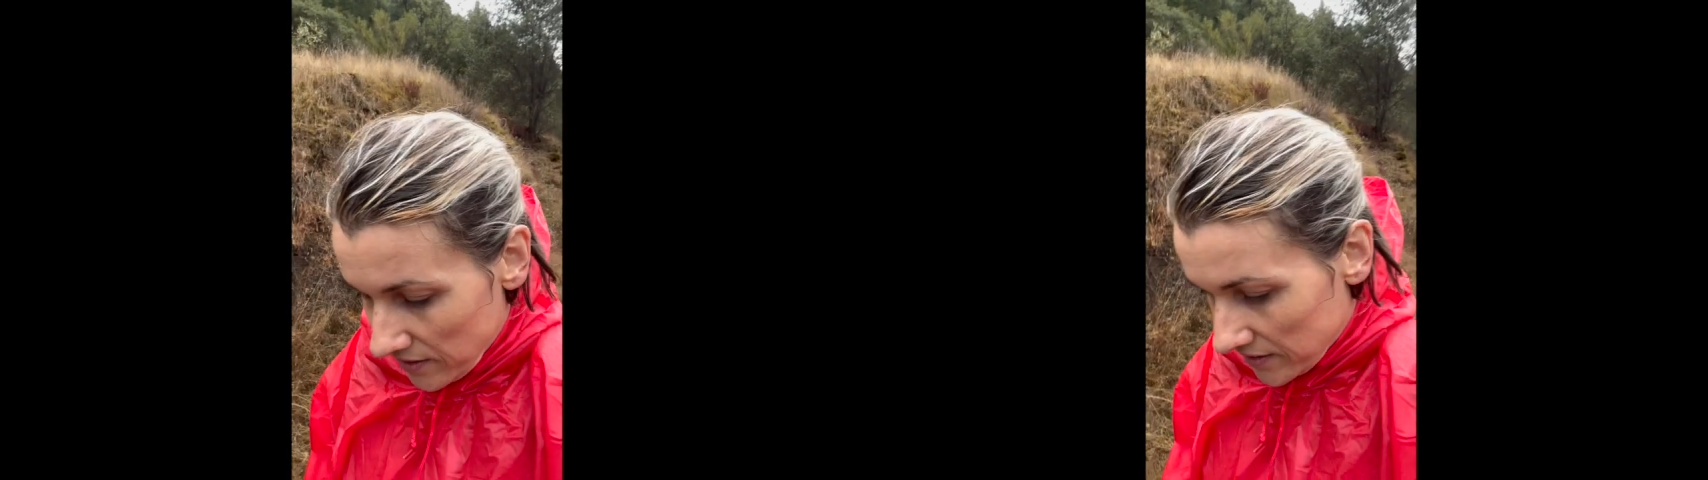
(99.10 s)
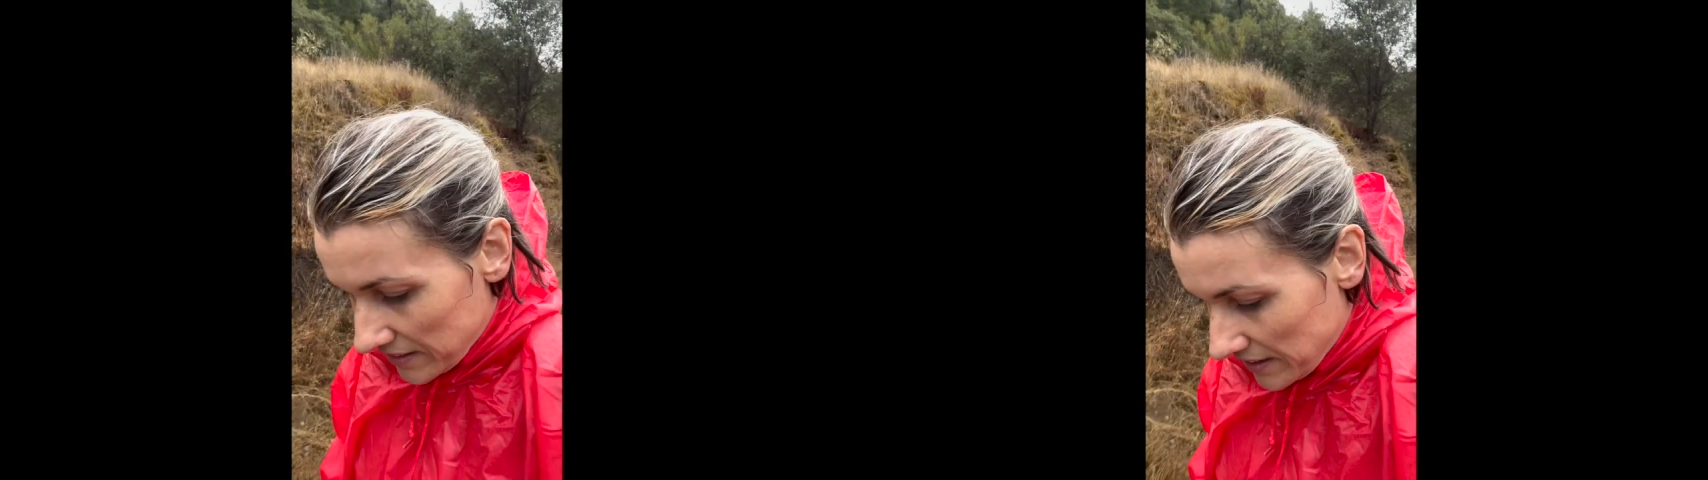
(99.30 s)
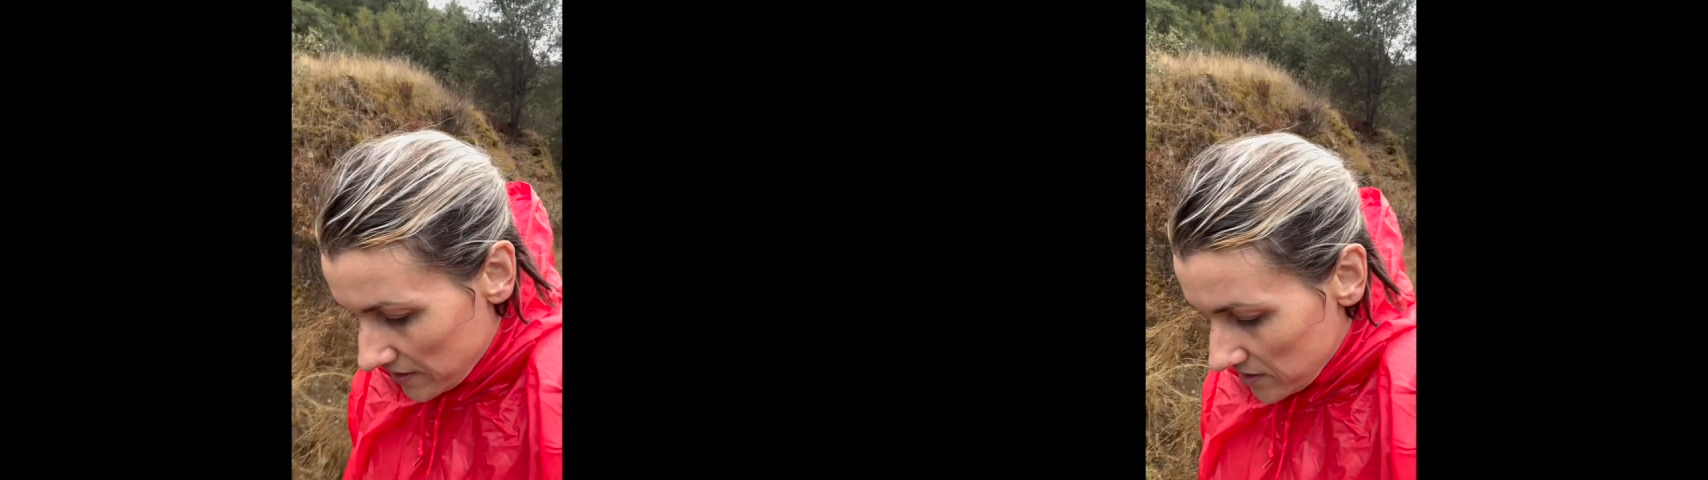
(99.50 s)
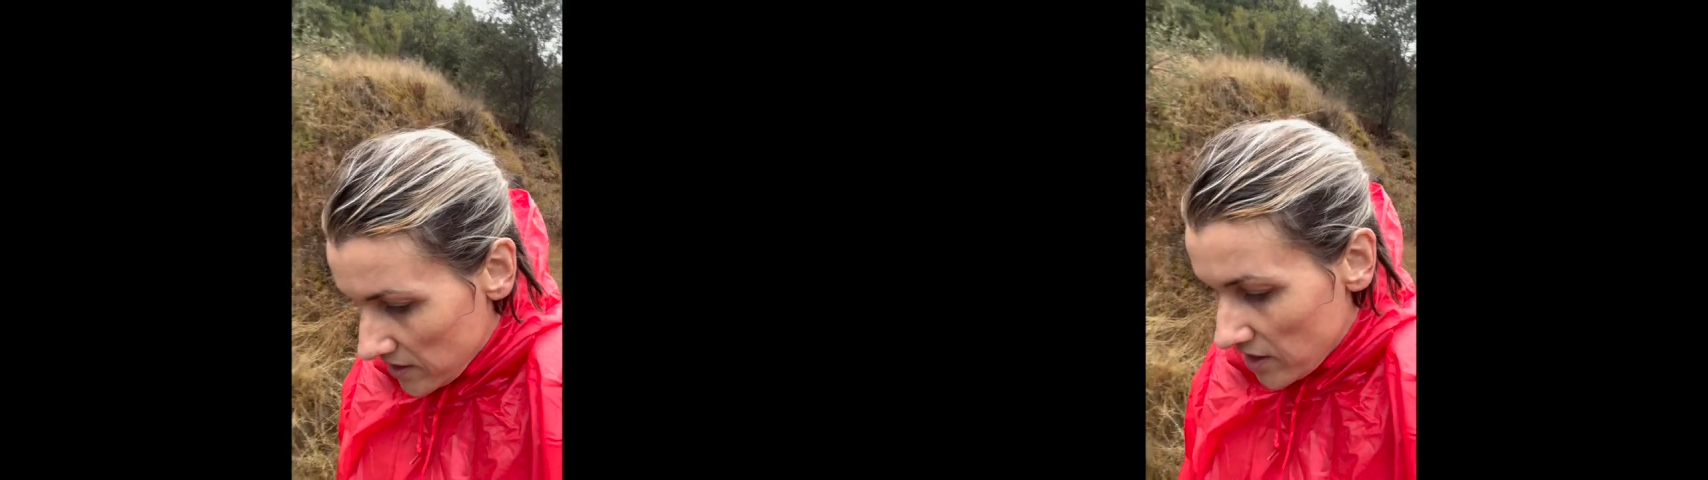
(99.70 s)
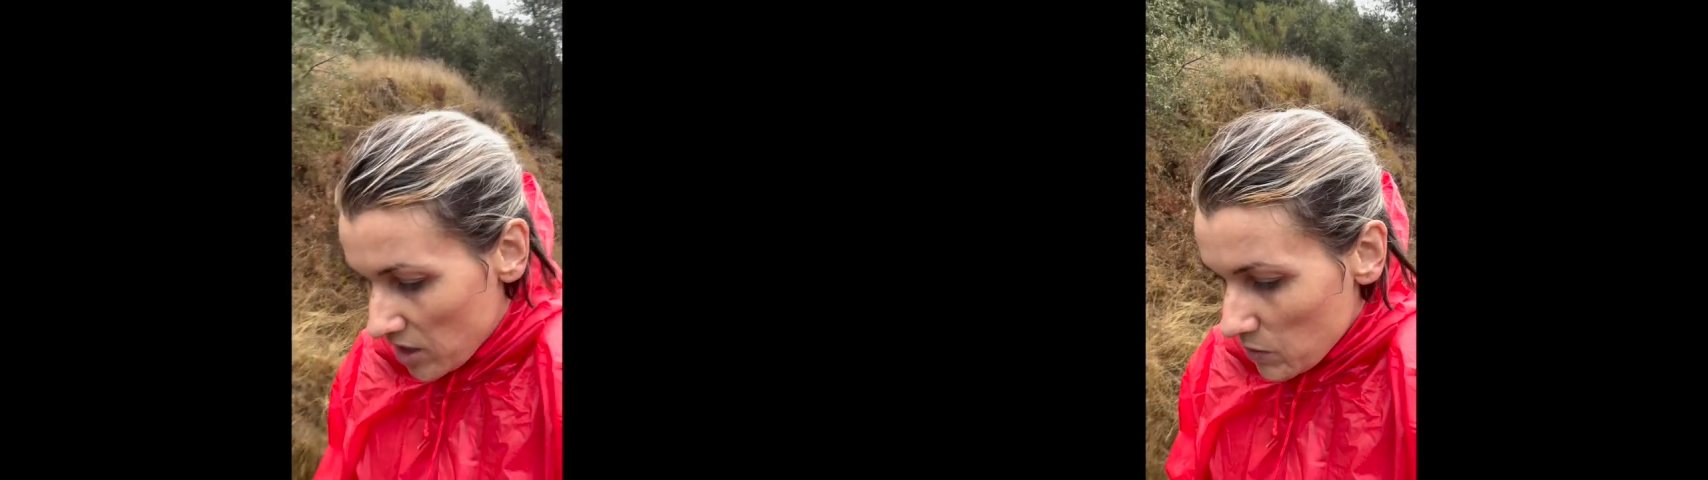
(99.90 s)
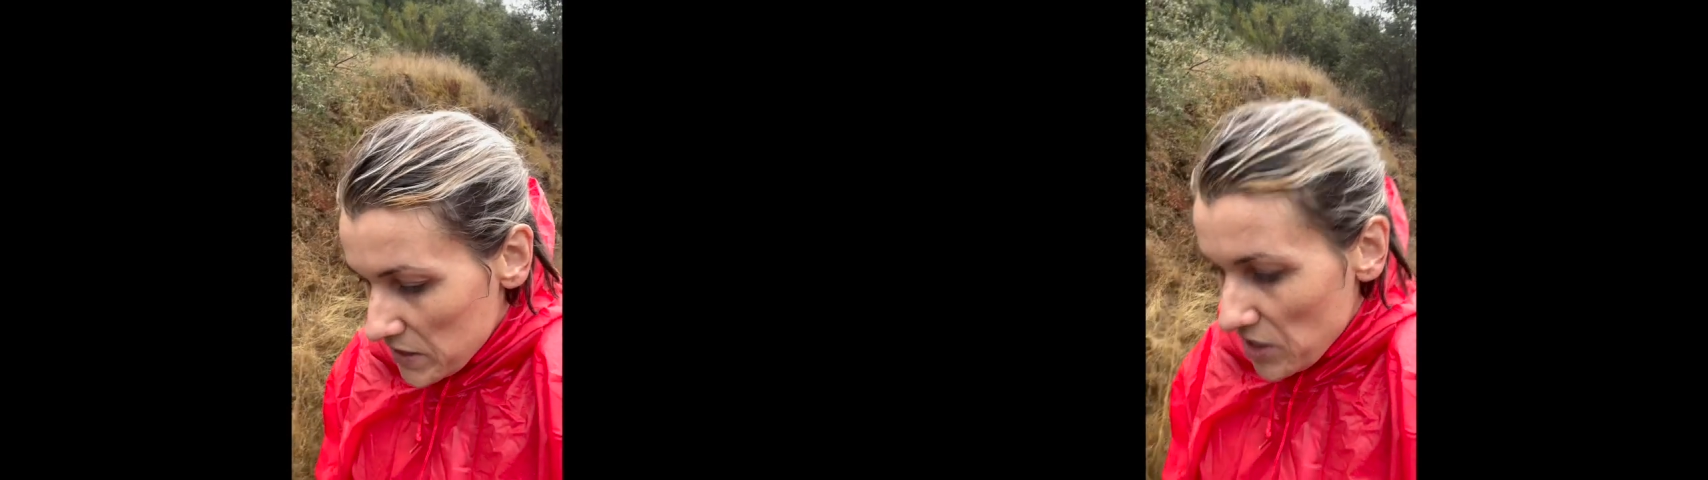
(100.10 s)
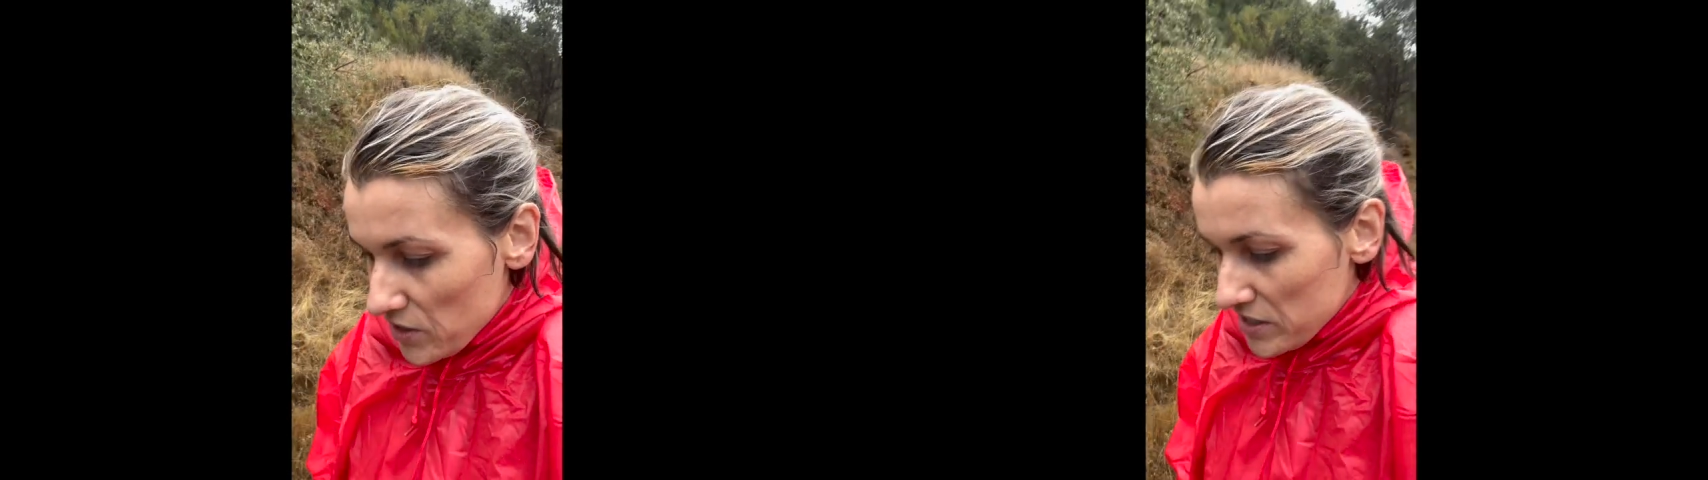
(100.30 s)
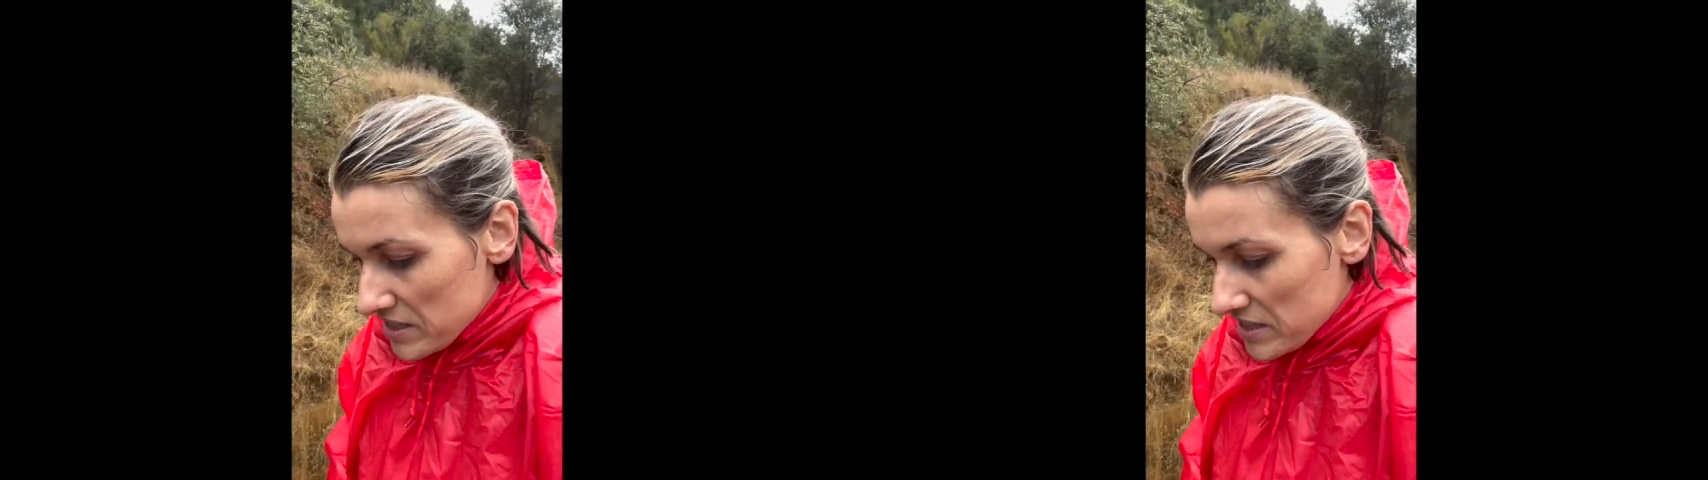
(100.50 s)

then we noticed